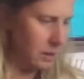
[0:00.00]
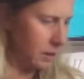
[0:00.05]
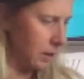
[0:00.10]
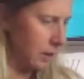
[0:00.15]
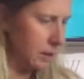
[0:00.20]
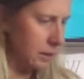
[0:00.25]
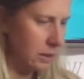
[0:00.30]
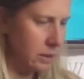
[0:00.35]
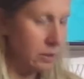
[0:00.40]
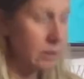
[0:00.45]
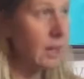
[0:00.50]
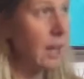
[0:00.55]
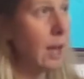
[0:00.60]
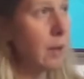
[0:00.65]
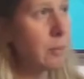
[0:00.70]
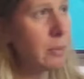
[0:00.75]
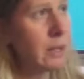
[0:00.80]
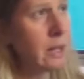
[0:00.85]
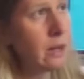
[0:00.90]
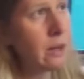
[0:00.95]
a little
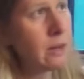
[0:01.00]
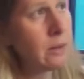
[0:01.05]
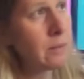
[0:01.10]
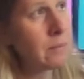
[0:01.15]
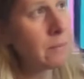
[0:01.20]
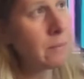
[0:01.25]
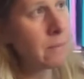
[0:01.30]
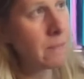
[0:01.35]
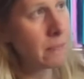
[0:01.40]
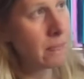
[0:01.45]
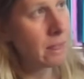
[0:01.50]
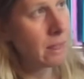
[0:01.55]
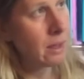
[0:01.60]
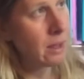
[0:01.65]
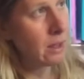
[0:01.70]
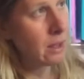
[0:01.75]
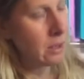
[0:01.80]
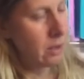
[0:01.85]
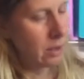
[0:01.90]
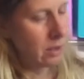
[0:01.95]
gap here. All
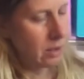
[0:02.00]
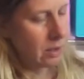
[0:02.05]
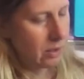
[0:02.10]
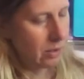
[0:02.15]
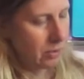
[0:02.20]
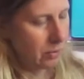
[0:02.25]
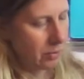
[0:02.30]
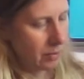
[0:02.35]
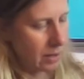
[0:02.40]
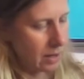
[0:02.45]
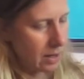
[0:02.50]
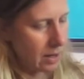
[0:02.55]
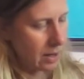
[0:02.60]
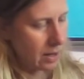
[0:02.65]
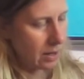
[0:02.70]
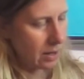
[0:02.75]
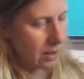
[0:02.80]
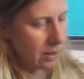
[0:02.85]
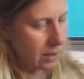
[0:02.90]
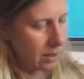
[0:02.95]
right.
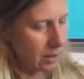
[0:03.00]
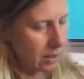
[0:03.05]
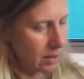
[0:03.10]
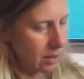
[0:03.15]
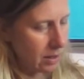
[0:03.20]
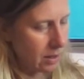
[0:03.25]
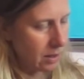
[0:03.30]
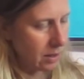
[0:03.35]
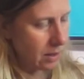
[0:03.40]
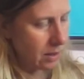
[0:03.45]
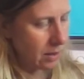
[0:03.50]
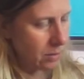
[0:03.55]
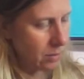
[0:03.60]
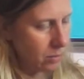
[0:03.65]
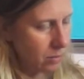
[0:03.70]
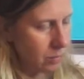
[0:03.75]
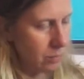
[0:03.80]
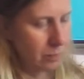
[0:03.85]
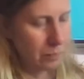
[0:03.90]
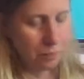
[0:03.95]

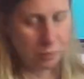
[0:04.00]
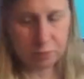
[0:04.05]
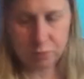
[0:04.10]
Right